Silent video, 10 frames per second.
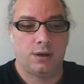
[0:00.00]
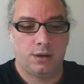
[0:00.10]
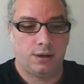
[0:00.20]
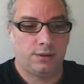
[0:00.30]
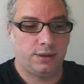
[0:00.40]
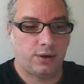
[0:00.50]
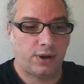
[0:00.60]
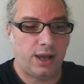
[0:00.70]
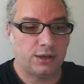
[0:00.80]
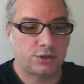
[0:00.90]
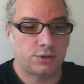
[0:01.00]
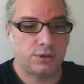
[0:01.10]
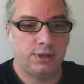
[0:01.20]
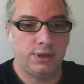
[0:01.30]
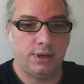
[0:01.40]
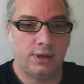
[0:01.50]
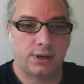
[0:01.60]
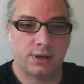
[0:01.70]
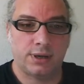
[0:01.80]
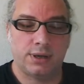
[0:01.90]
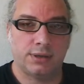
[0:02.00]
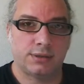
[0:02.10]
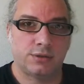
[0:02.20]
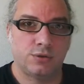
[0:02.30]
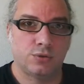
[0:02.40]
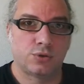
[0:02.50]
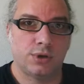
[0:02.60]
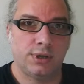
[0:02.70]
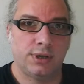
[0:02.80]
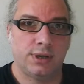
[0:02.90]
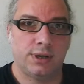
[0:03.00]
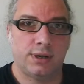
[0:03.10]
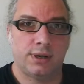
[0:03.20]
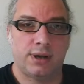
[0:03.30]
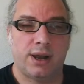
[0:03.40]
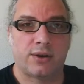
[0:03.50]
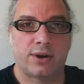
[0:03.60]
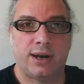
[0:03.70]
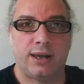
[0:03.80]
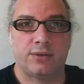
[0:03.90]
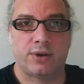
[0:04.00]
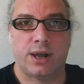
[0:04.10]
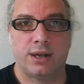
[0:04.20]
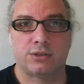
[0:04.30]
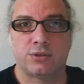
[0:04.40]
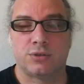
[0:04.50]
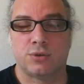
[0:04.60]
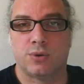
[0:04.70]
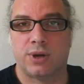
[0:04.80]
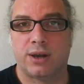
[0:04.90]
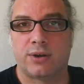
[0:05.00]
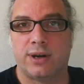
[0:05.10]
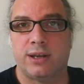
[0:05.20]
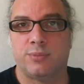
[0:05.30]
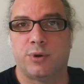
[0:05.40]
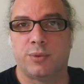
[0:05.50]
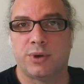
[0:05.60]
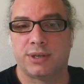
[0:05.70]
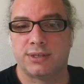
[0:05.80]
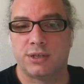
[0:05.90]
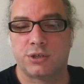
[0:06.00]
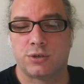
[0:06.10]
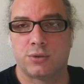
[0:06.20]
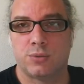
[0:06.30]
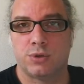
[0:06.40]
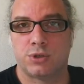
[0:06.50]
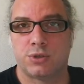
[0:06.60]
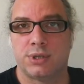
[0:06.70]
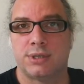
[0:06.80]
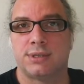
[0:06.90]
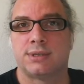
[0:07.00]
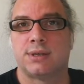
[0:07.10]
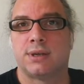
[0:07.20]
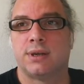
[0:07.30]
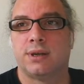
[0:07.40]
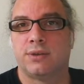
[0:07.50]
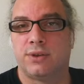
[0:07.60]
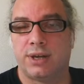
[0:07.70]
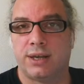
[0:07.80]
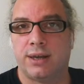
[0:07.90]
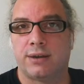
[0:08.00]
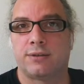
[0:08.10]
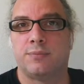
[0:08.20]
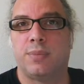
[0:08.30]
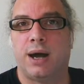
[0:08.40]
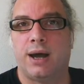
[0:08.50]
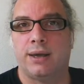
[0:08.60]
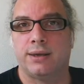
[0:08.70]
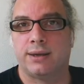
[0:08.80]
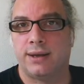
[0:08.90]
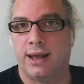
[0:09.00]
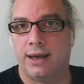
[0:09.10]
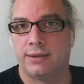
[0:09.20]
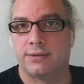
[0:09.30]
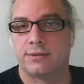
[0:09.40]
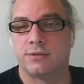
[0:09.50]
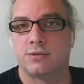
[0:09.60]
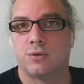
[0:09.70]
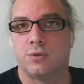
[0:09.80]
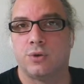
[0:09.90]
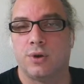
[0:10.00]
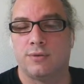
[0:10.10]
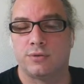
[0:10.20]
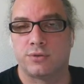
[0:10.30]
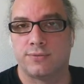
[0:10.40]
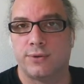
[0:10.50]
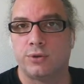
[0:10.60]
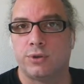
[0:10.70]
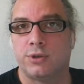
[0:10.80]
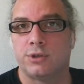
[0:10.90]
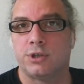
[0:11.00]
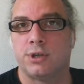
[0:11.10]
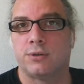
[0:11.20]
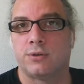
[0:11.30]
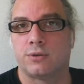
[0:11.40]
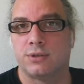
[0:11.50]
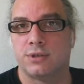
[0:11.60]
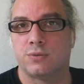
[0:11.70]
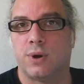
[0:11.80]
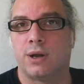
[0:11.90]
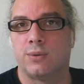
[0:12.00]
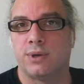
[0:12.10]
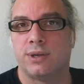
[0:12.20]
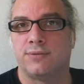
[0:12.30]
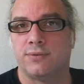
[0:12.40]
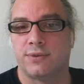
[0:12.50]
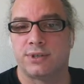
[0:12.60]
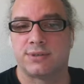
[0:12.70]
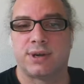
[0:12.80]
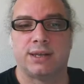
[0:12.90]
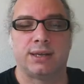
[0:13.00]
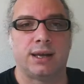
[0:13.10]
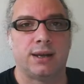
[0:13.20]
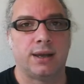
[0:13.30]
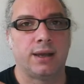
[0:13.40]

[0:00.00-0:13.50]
Uh, the reaction here is usually uh, an acrylate reaction, so an acrylate polymerization, which is triggered by light. So you have also a photoinitiator. This one will give the first radical,